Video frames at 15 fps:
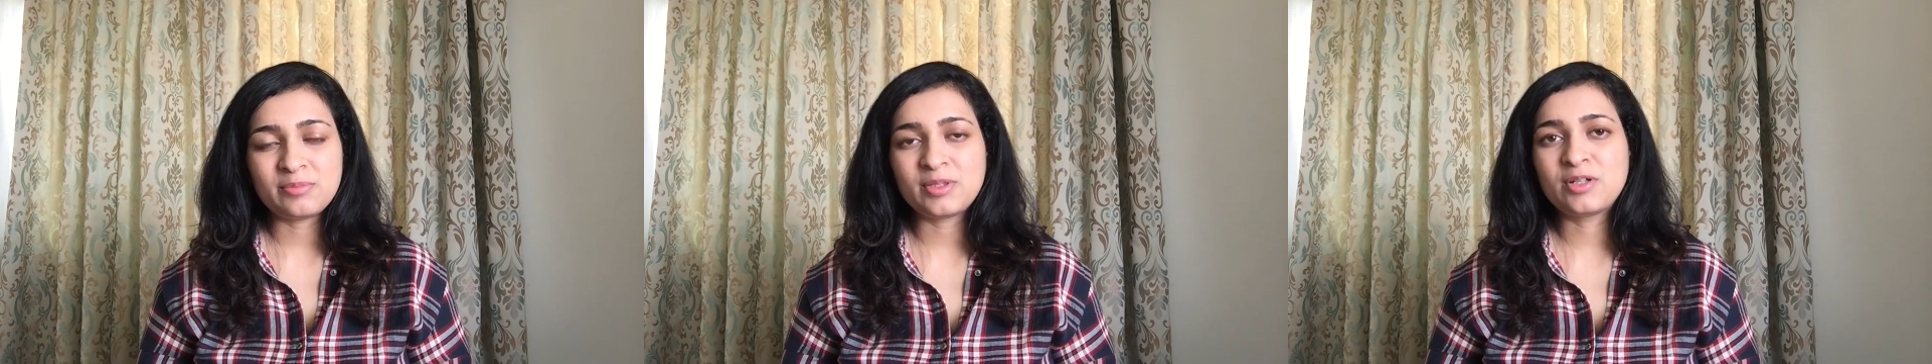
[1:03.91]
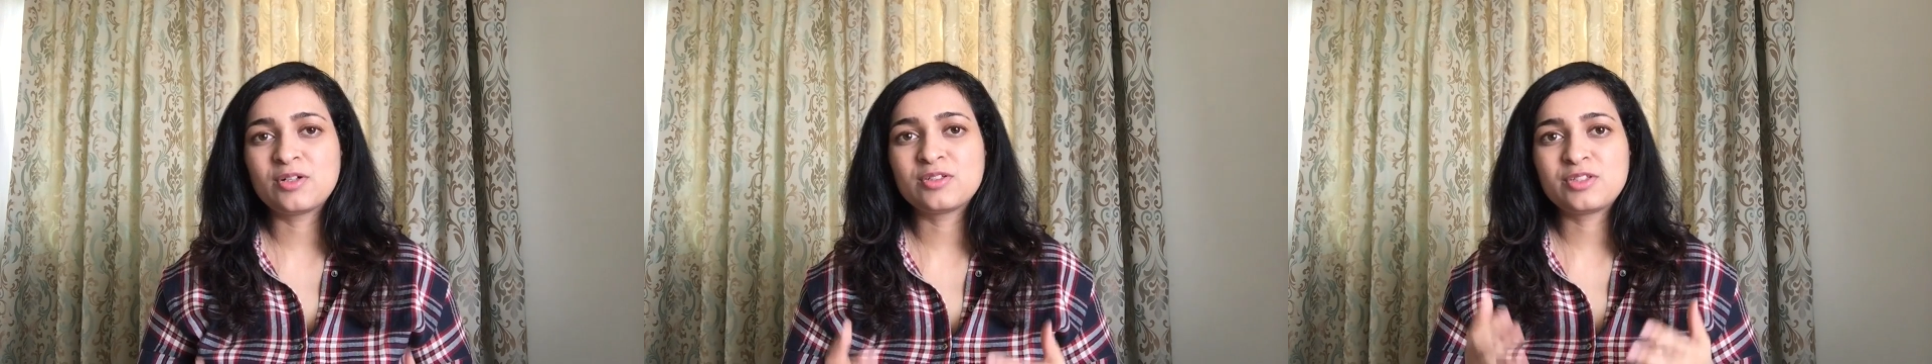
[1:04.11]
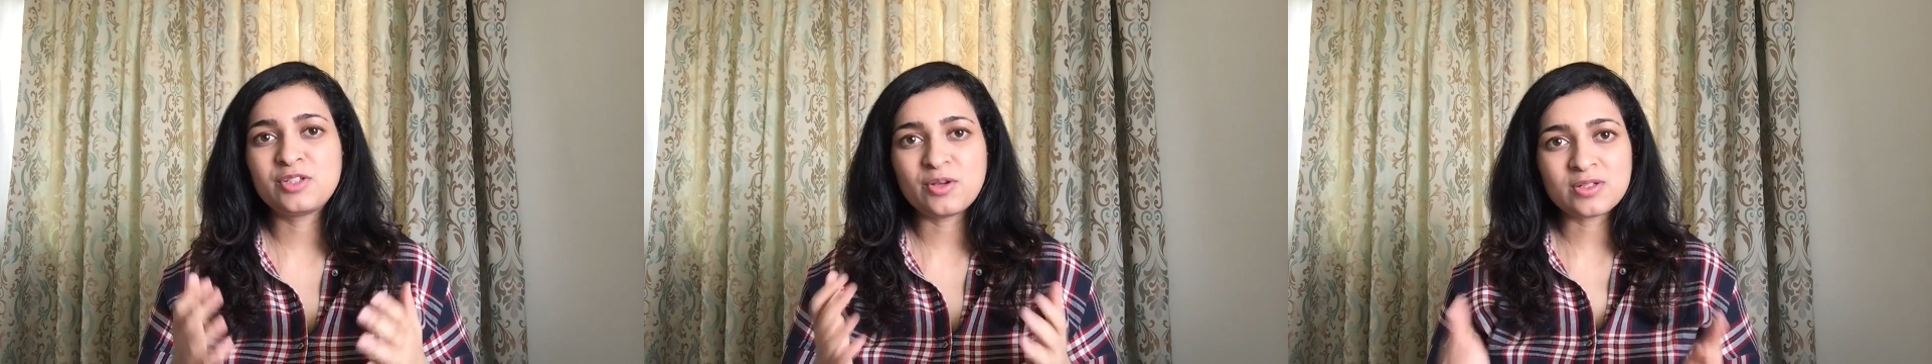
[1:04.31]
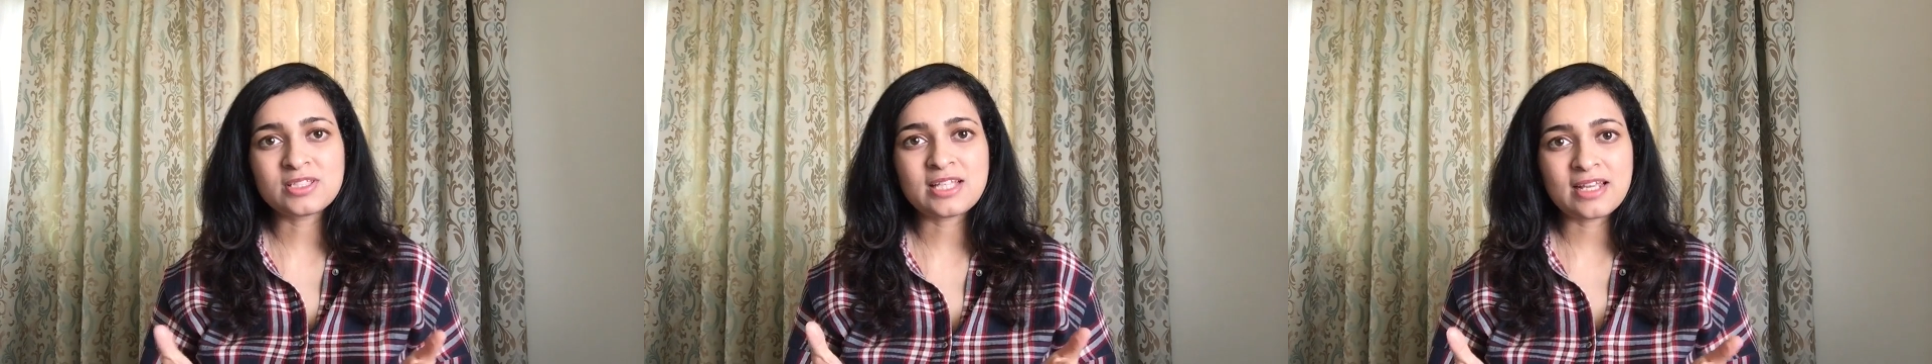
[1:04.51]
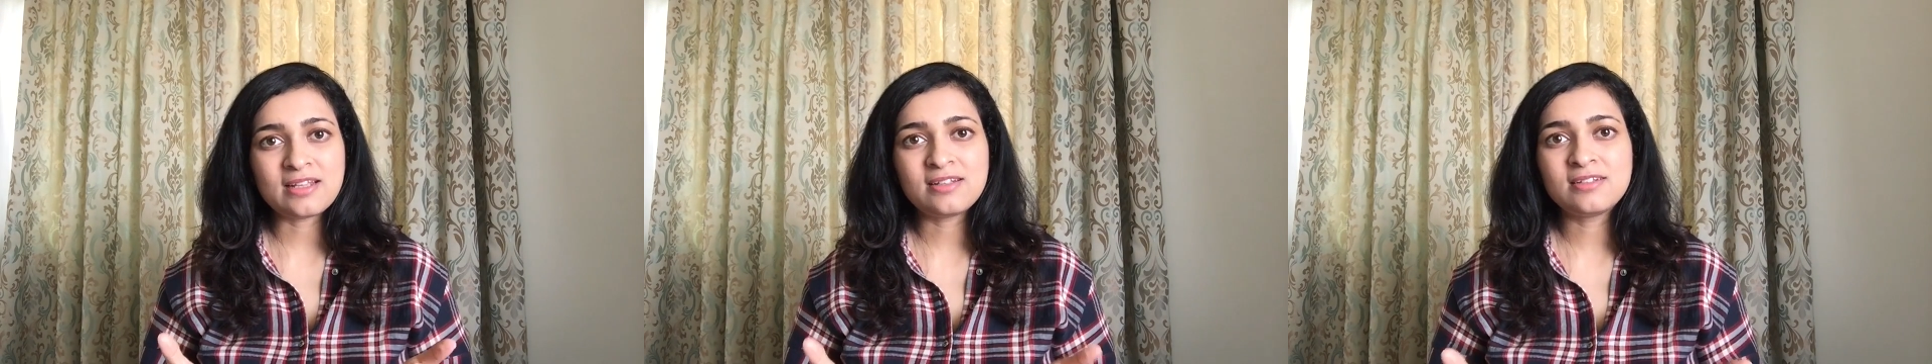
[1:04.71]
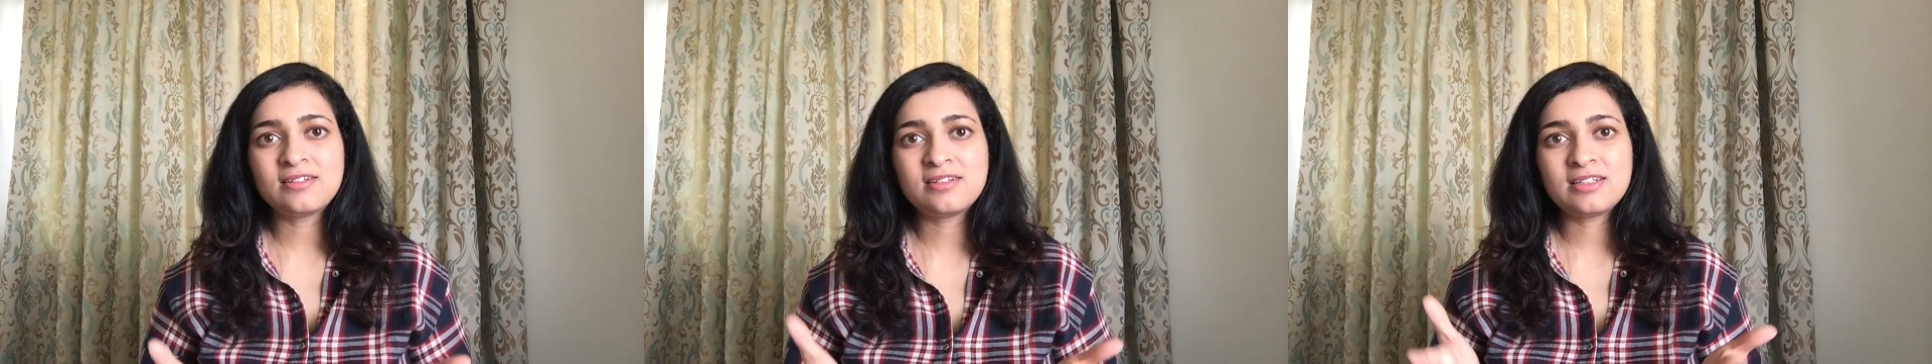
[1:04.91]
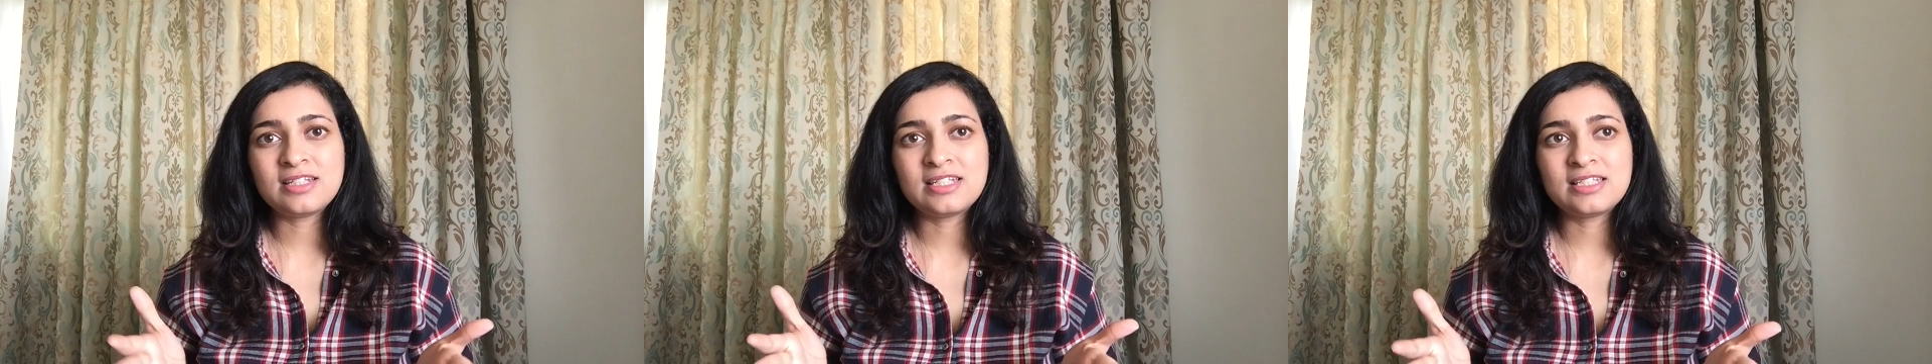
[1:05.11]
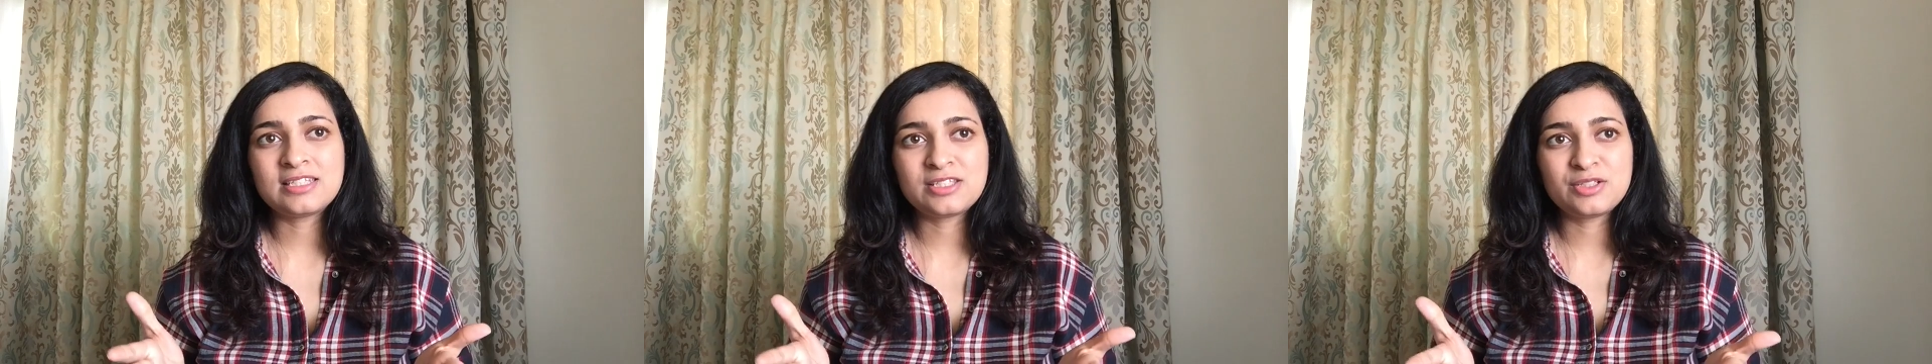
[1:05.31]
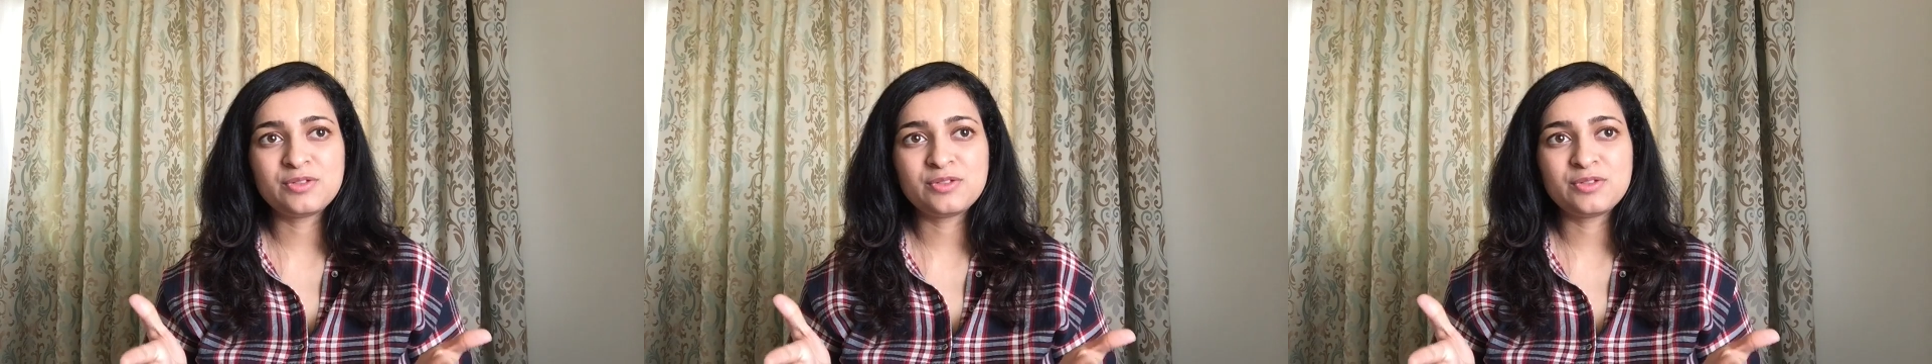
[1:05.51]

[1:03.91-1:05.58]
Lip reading: because your cycle is